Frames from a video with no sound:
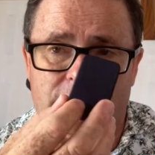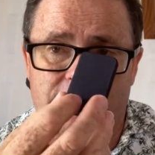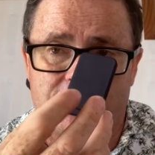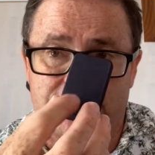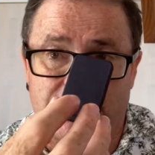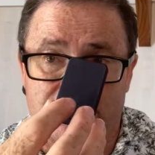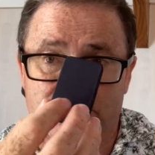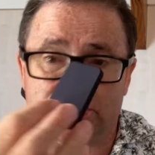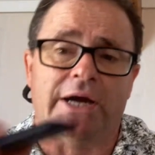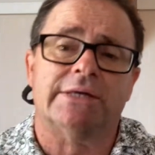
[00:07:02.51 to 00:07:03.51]
Second
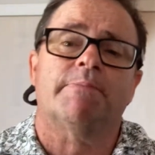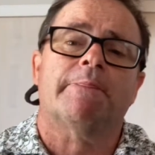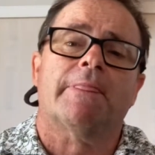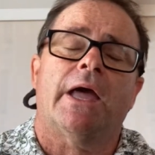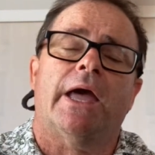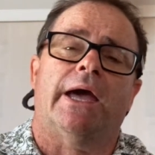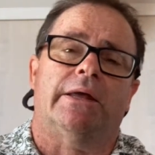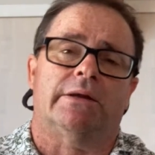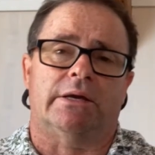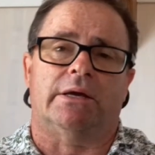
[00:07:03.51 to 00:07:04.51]
Sight, and
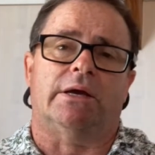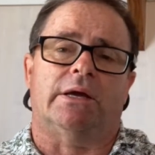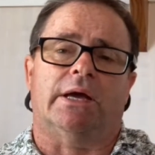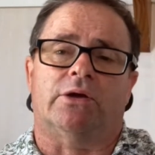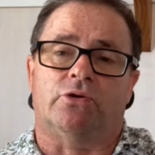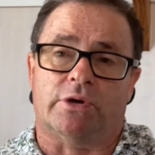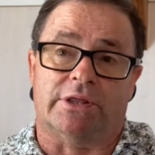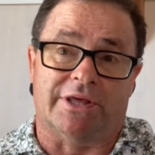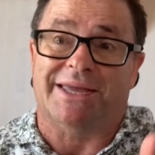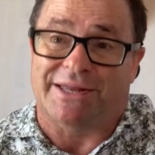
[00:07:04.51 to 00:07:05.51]
you can
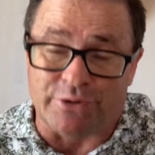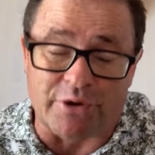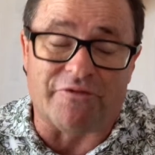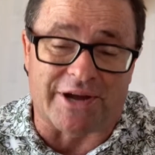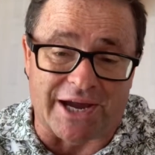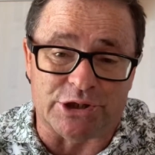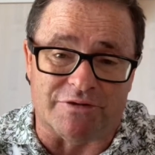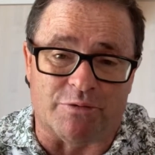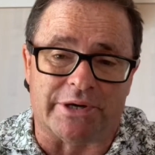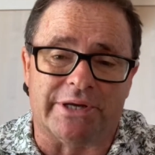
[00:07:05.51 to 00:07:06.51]
then get notification of
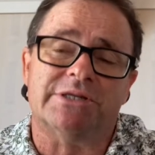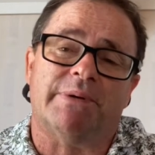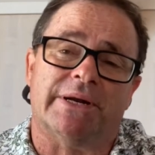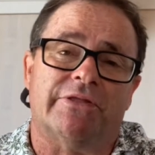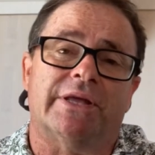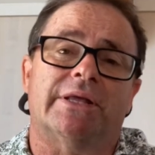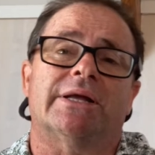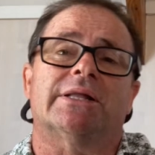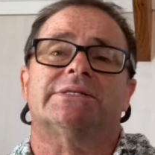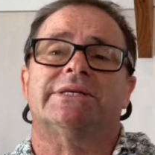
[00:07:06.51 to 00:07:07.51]
what it is. But then
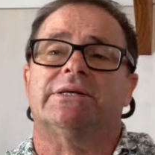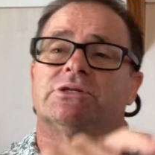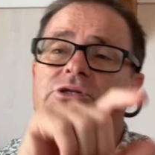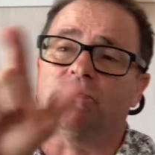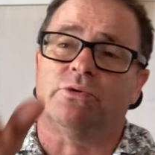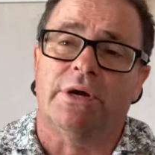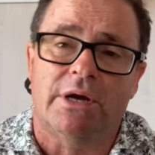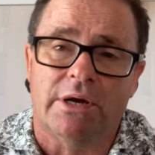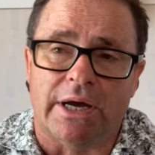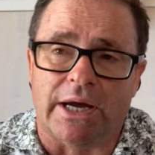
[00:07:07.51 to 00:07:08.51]
it'll send it to
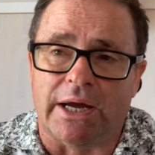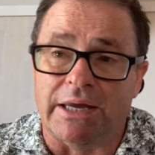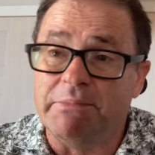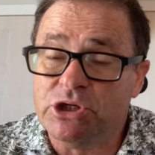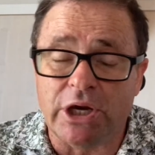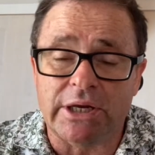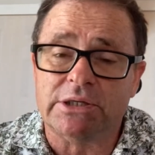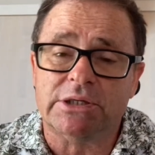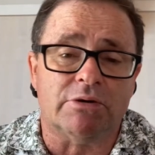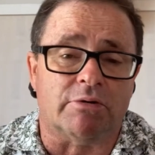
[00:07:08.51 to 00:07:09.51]
Image
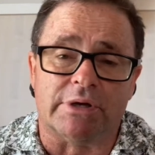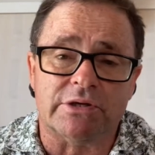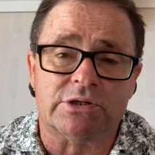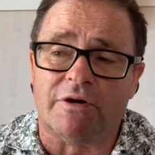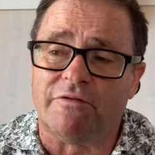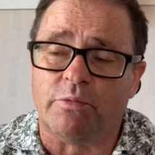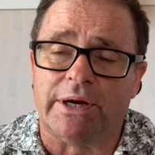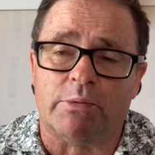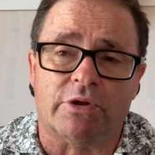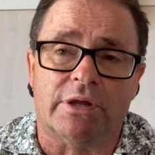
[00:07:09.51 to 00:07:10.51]
Editor or another software
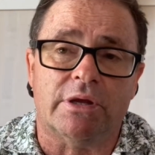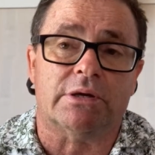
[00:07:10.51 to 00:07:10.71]
within